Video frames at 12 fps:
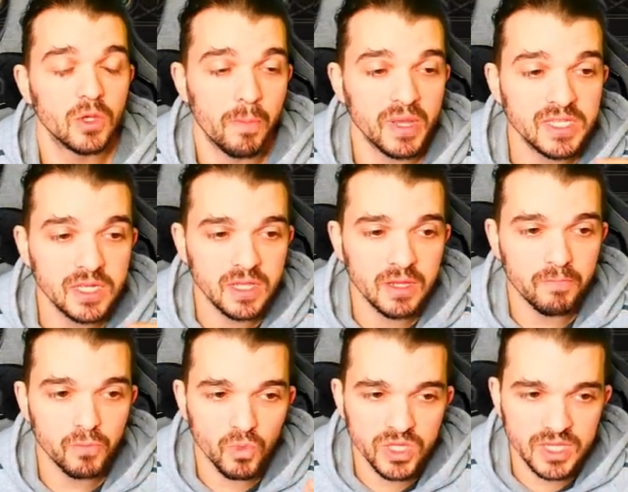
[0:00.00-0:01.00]
So
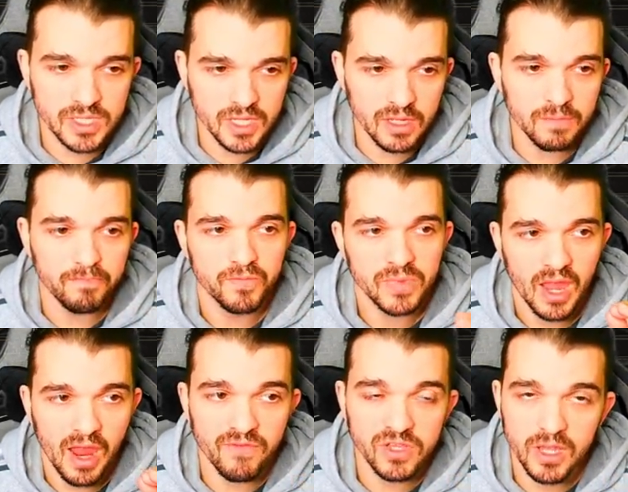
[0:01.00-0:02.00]
basically, with this skill,
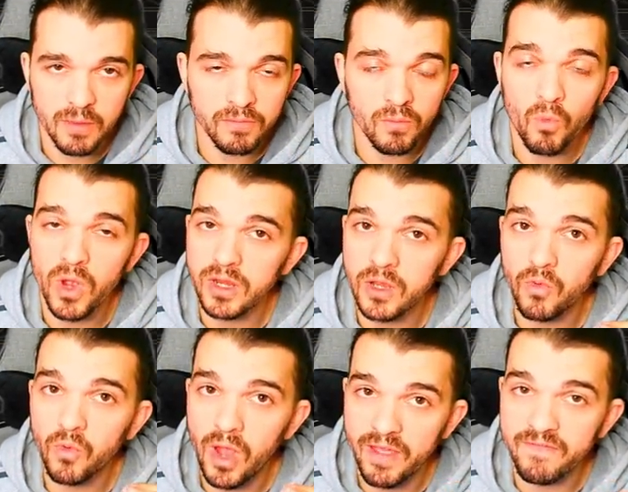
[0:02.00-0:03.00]
every time when
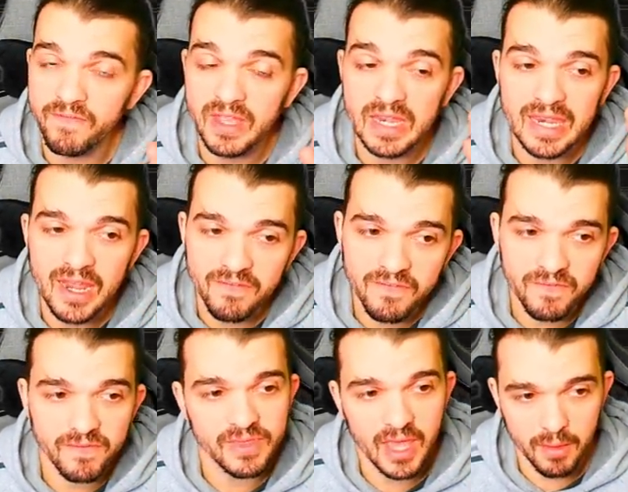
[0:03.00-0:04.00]
you wave
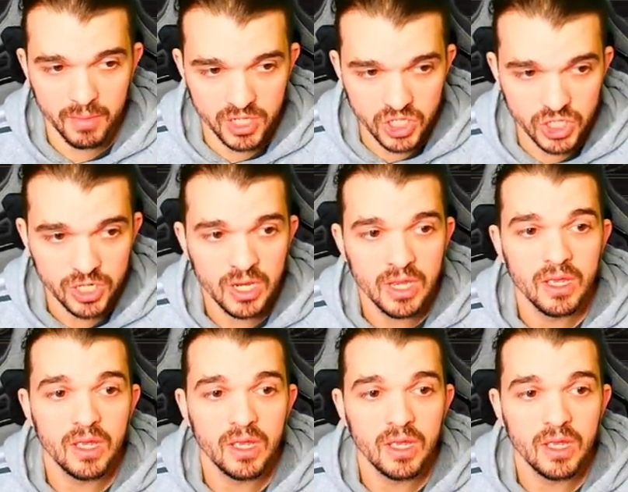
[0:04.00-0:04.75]
enough damage,